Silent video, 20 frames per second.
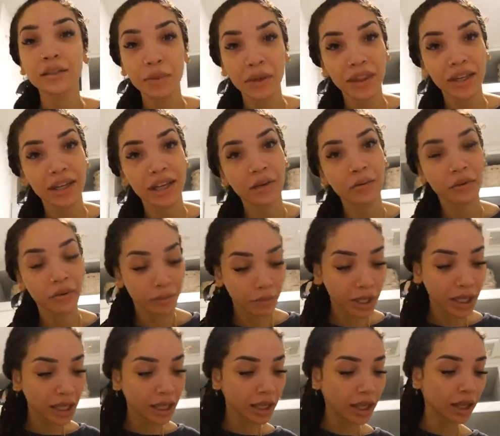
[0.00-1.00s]
spend the day with
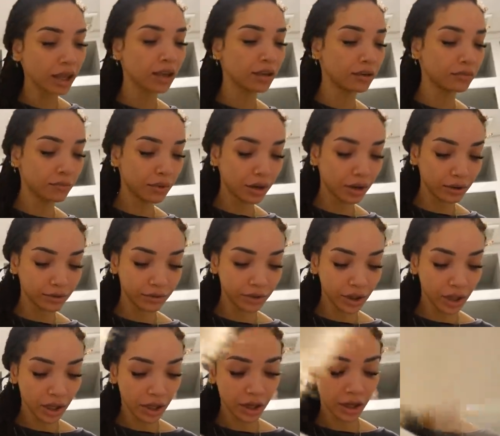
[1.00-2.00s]
me mom
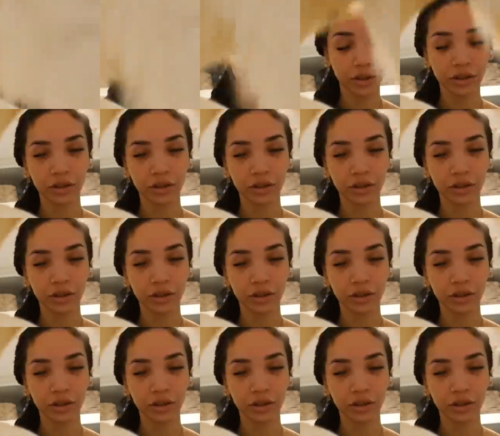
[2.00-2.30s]
vlog.